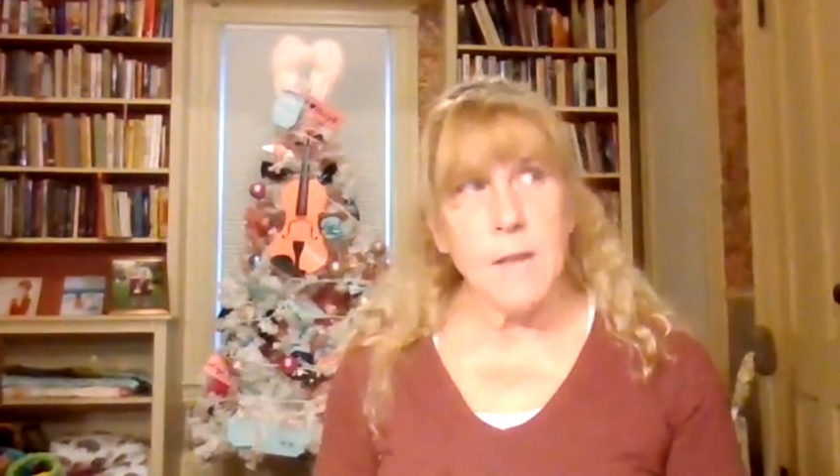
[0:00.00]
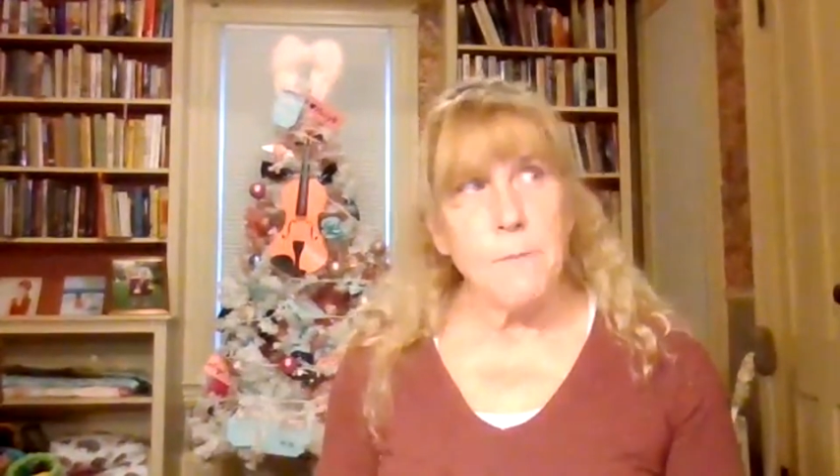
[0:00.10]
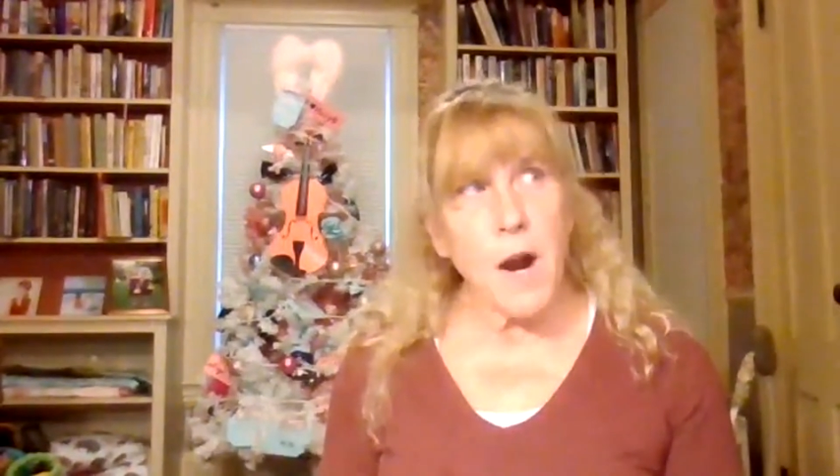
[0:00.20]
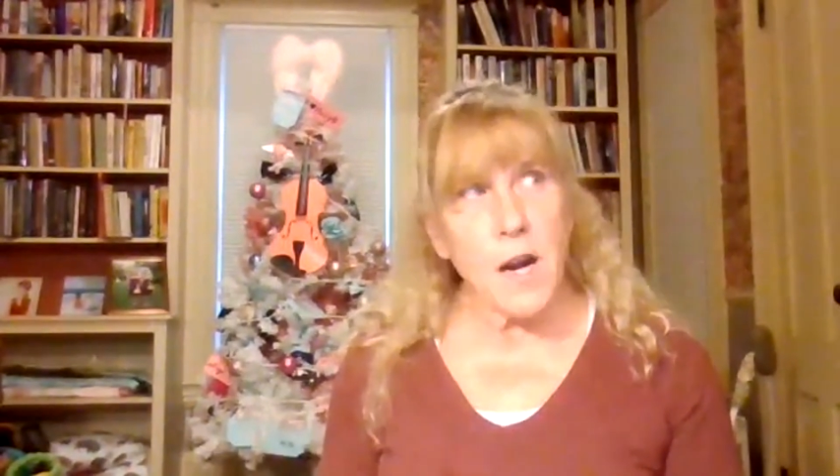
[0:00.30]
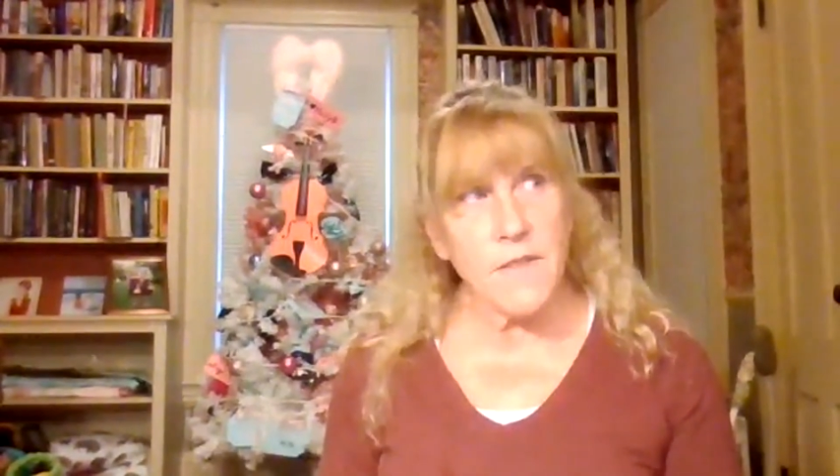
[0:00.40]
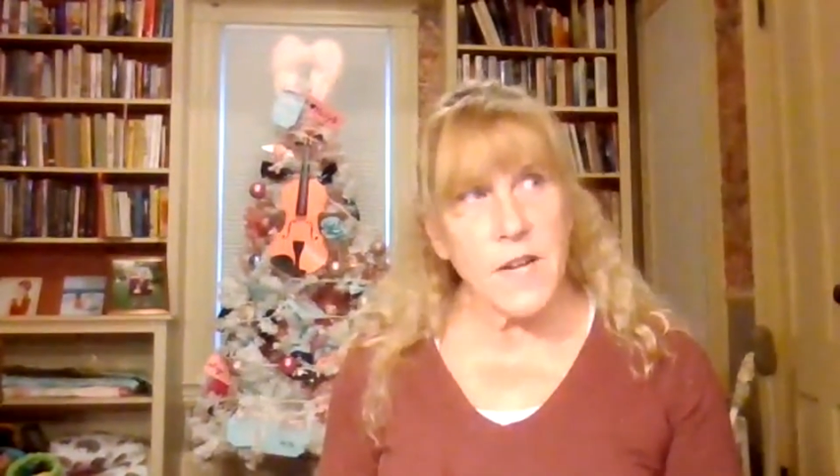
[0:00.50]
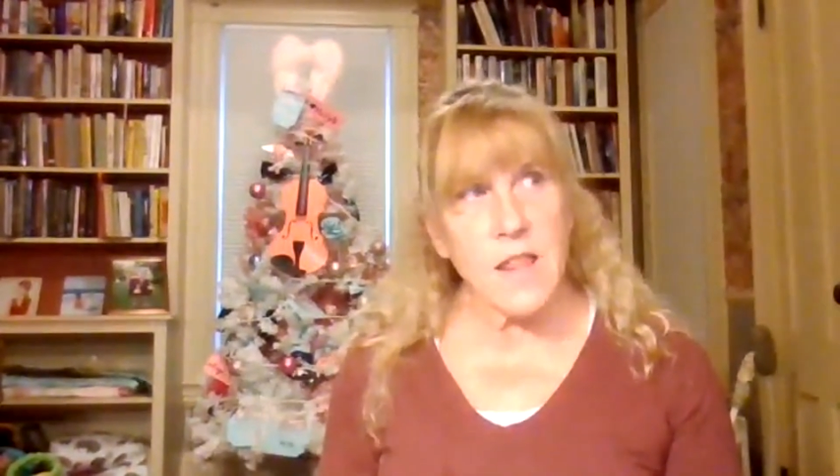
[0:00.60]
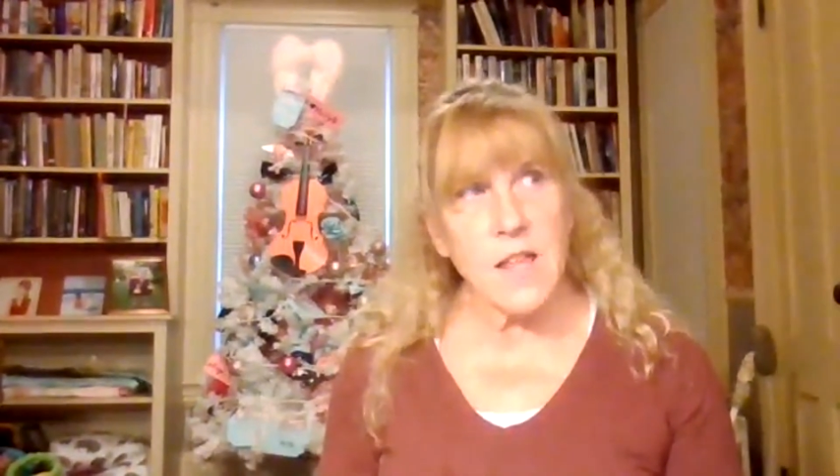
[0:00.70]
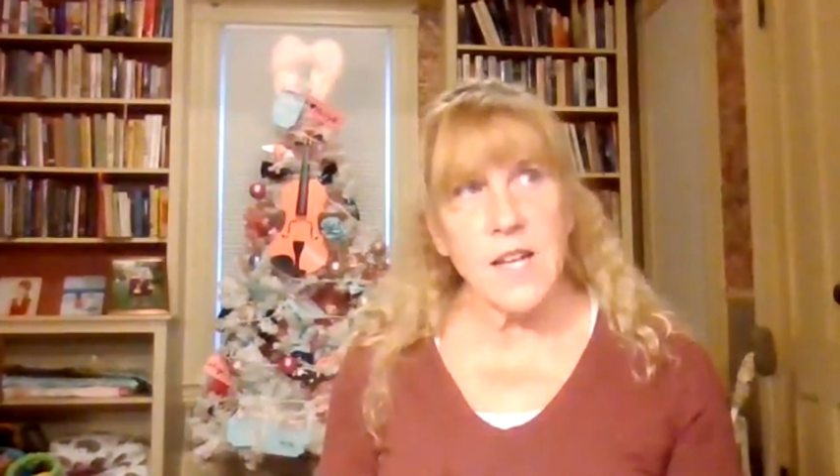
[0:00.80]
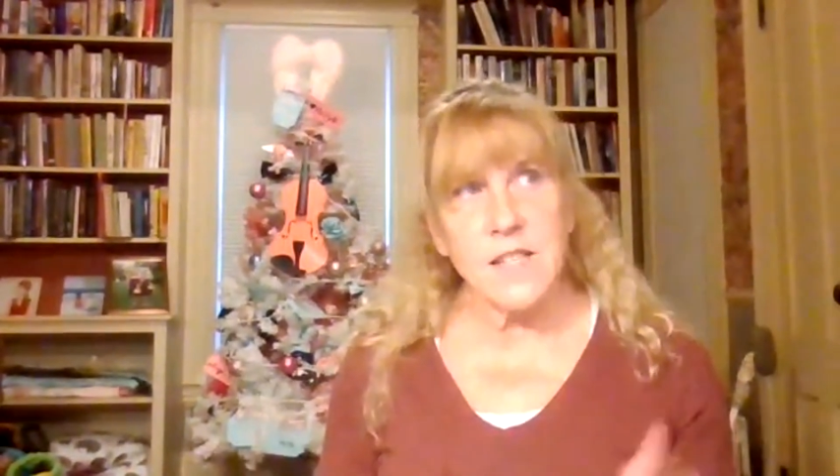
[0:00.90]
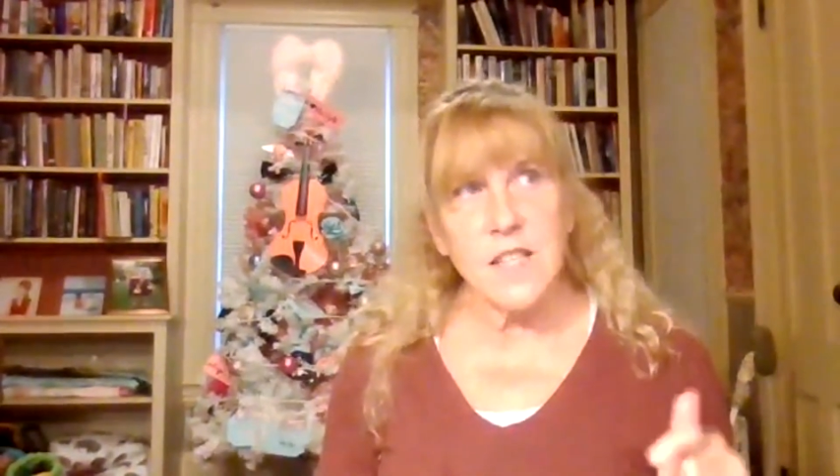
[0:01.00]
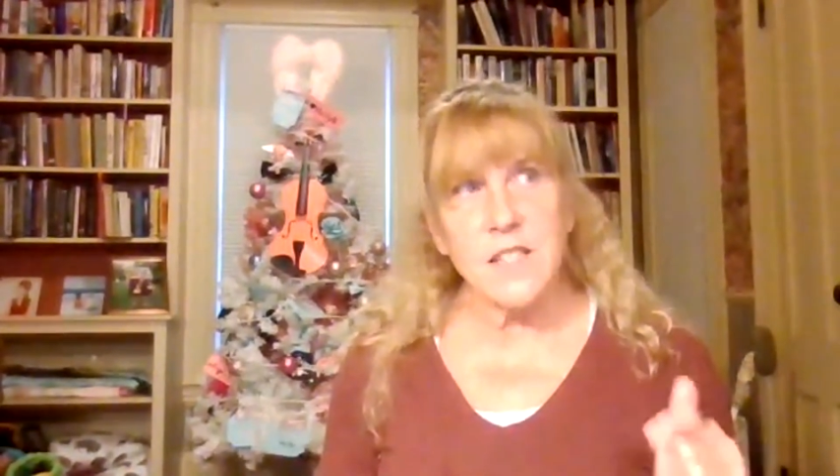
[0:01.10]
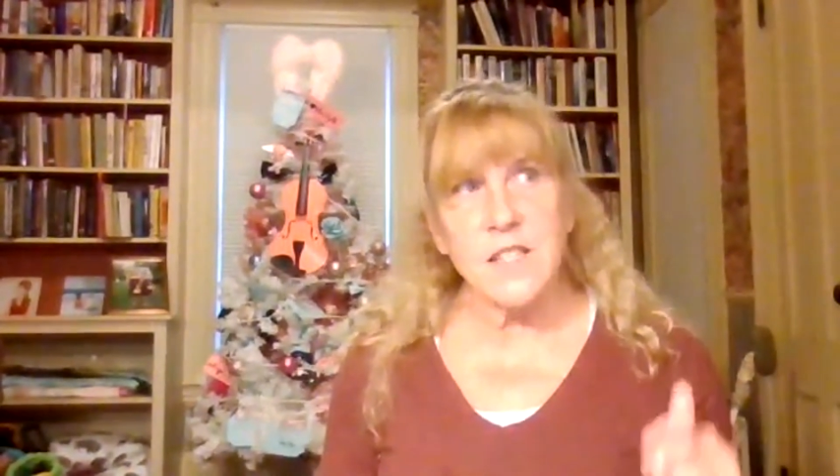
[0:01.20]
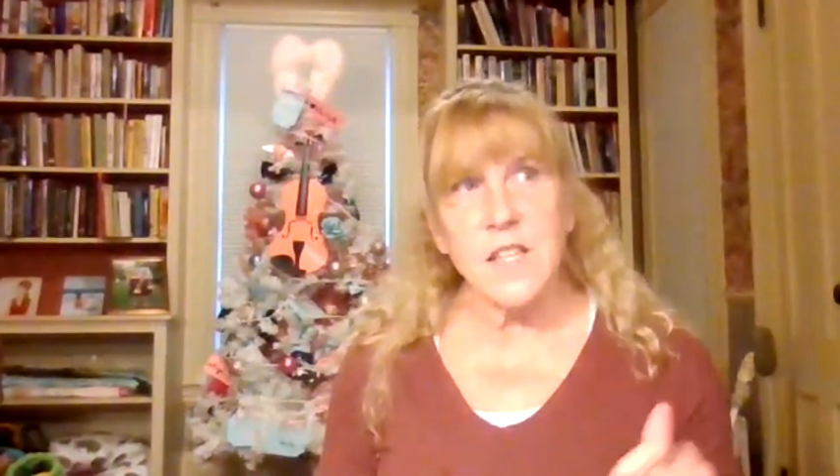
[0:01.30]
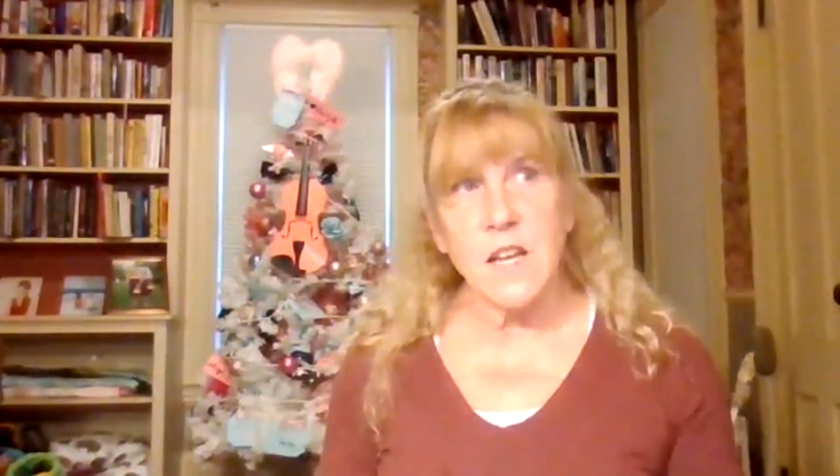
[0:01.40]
And part of it, I think, is this